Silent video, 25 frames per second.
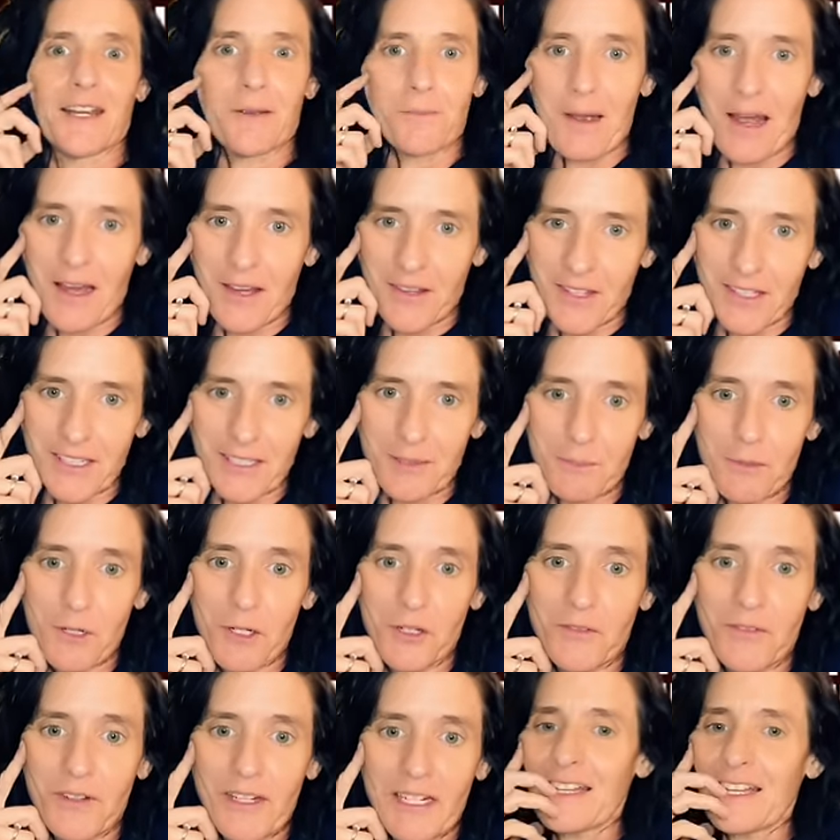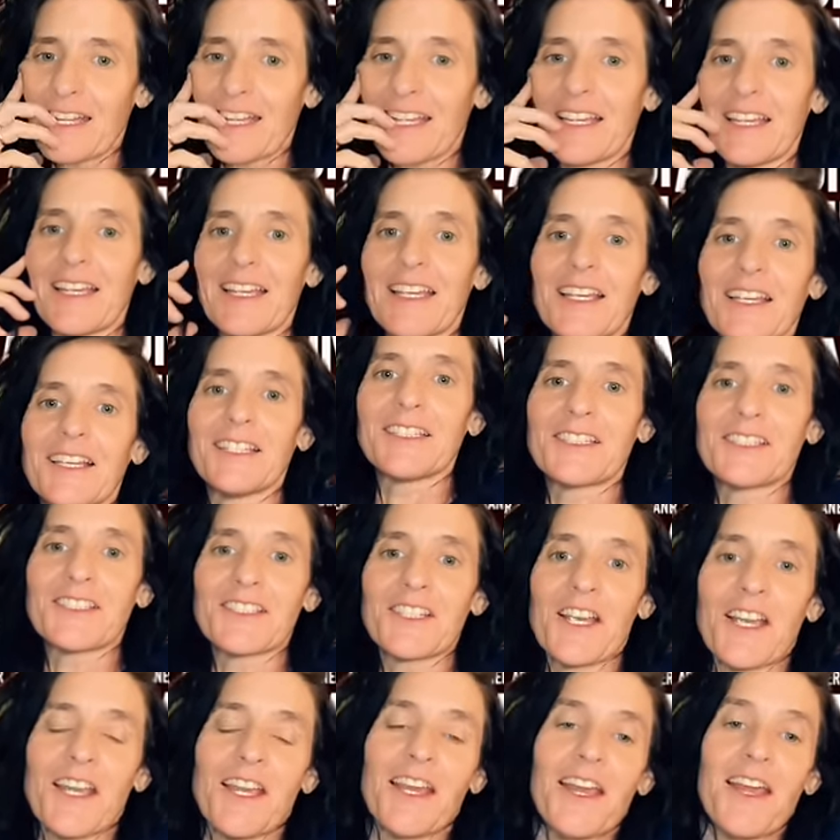about this movie is
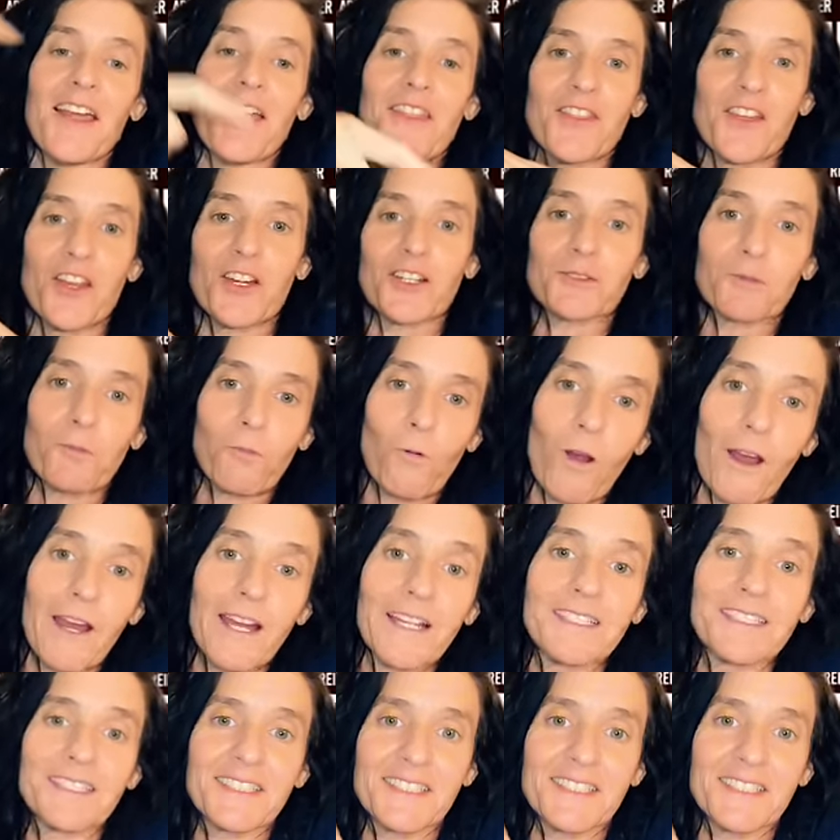there's one